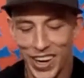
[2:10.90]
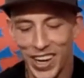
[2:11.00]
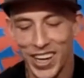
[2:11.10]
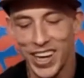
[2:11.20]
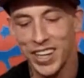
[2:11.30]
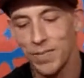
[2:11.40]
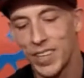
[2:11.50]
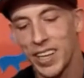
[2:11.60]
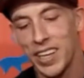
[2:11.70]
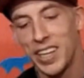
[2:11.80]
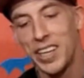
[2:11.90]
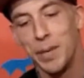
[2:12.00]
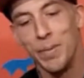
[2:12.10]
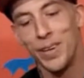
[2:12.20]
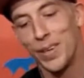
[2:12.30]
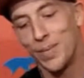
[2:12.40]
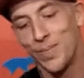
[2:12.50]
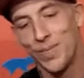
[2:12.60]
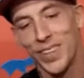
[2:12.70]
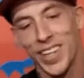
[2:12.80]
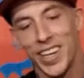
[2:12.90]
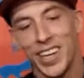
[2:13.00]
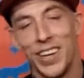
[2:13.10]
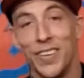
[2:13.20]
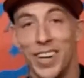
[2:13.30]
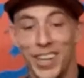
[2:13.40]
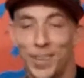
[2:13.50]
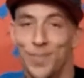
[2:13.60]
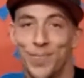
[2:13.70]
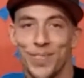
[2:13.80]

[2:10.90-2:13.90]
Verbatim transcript: All right, and I didn't take any Hebrew. Oh my god. You ready?